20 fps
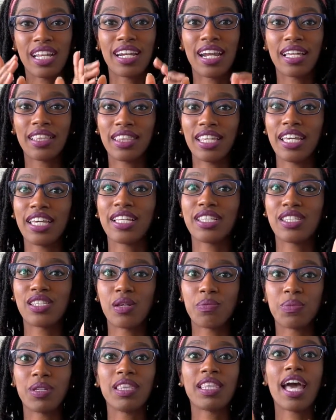and I think it's
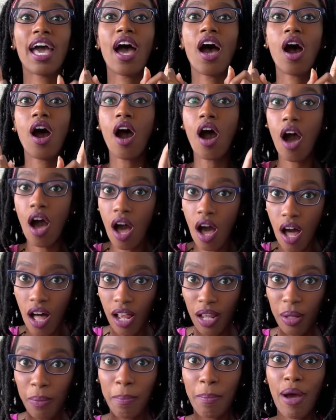something that
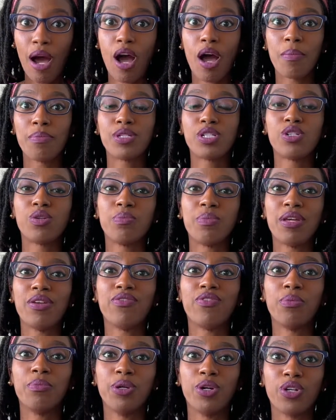all moms should be
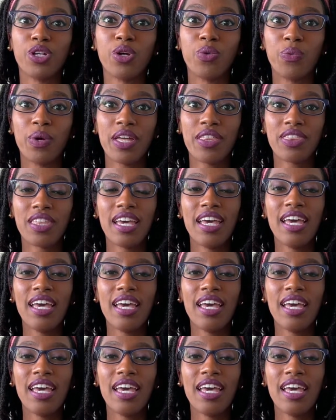familiar with.